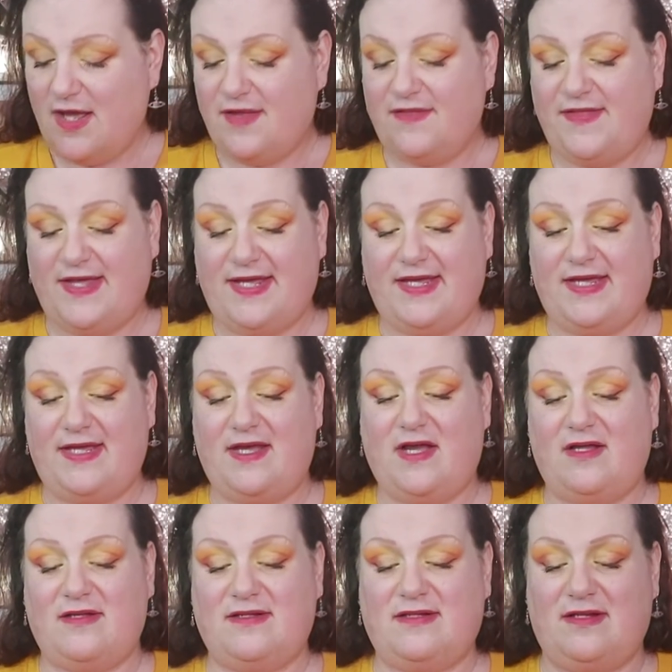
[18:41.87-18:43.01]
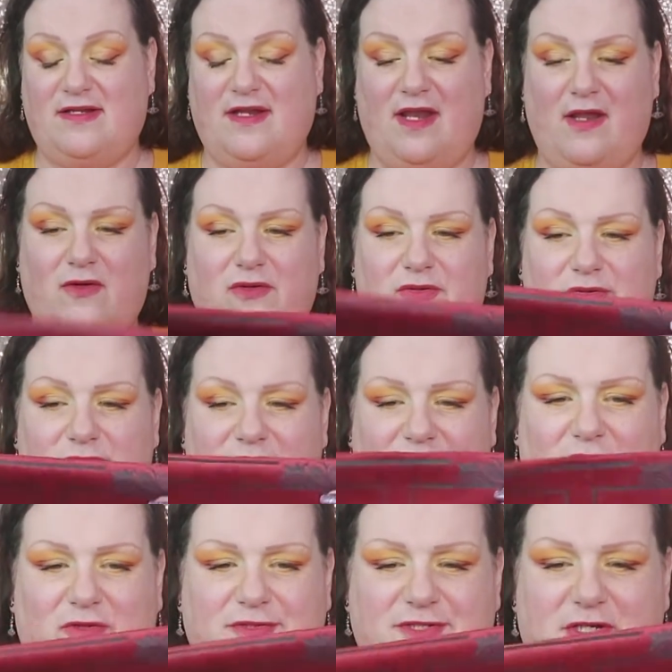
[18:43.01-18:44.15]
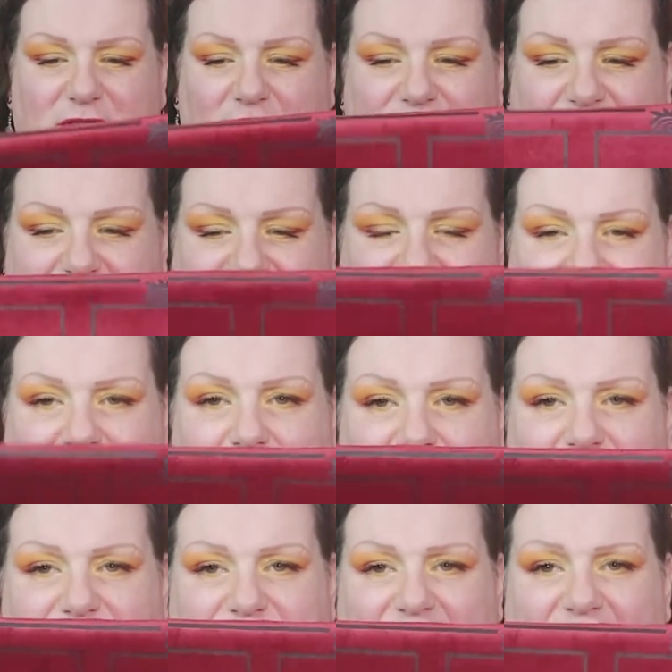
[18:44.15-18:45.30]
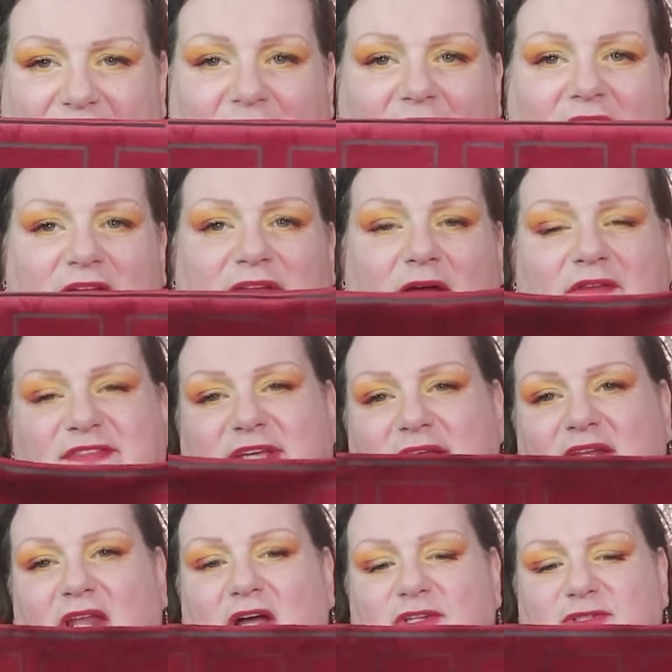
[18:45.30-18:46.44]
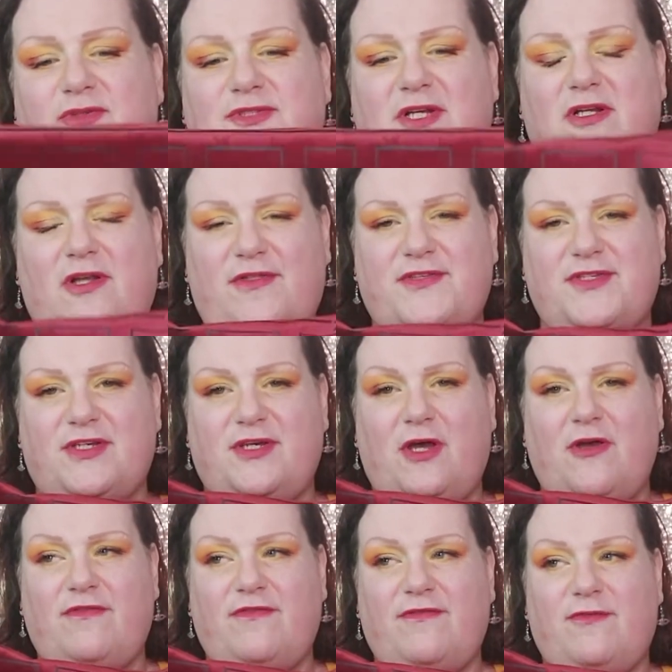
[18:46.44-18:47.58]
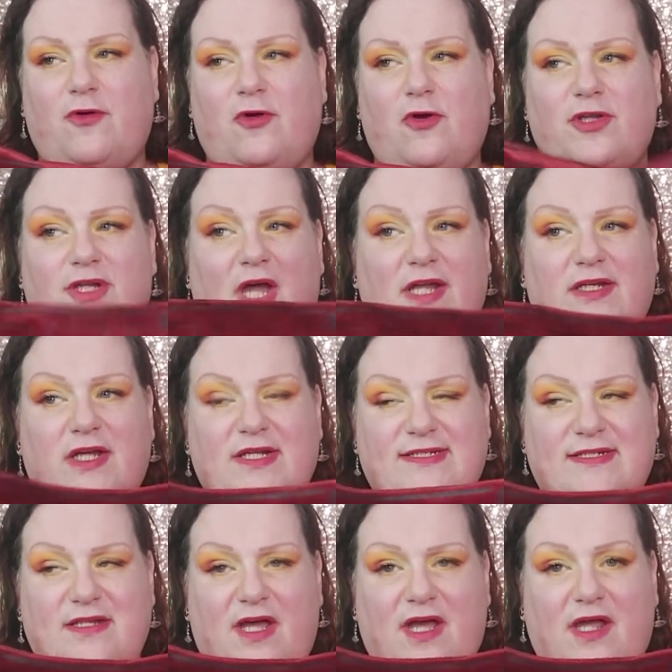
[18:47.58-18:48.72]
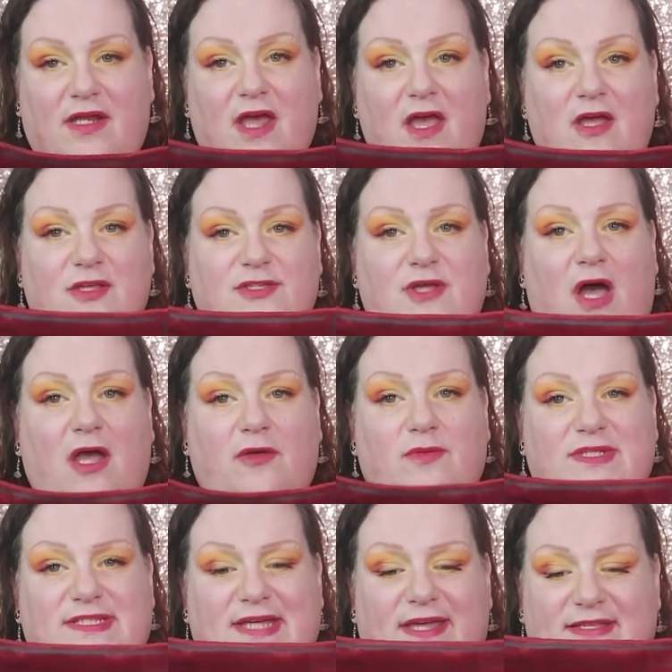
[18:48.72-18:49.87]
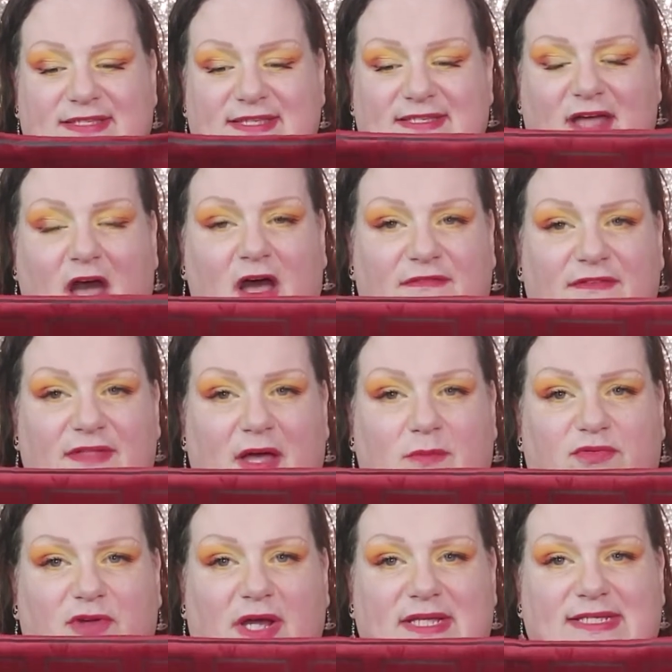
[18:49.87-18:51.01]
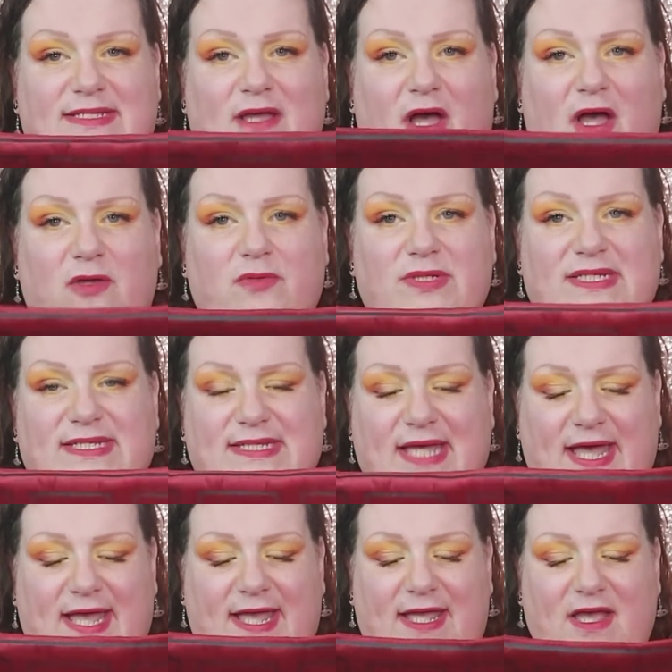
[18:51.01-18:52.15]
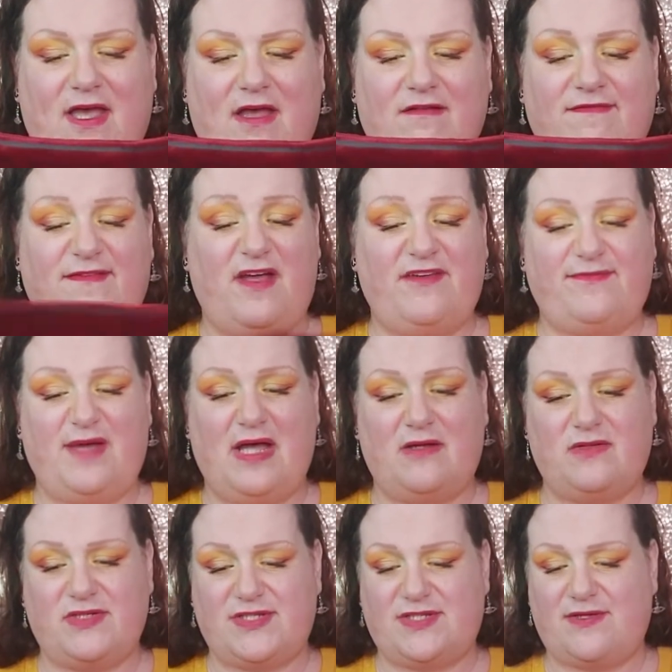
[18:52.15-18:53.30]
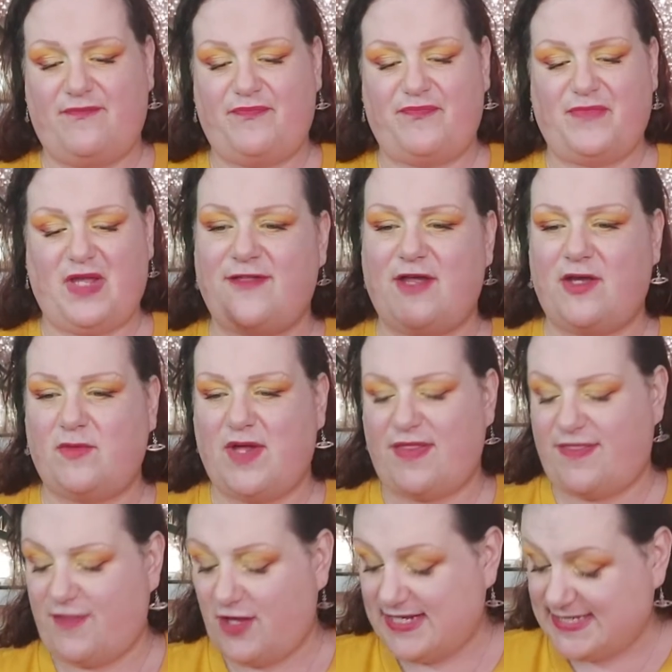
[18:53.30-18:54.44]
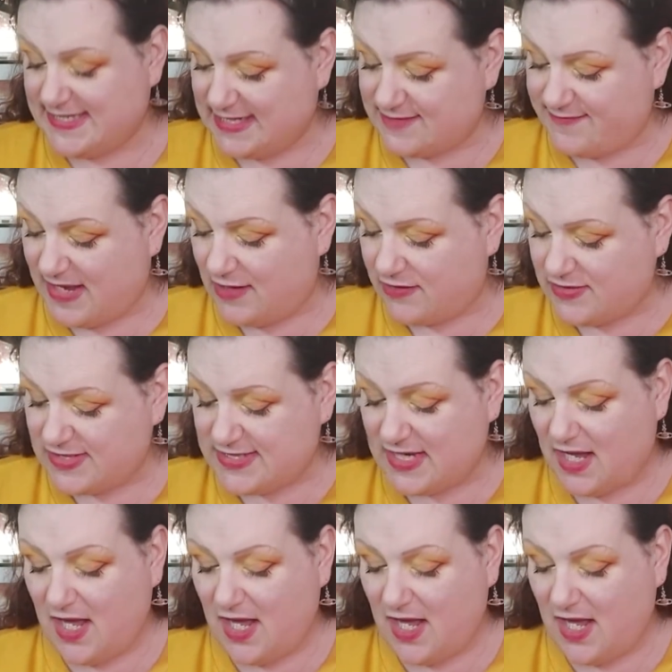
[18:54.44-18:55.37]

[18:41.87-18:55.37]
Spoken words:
The little altar clothy tarot cloth thing, now I've seen large altar cloths go for £9.99, so I would say this is half of that price. So I would say £5, £36.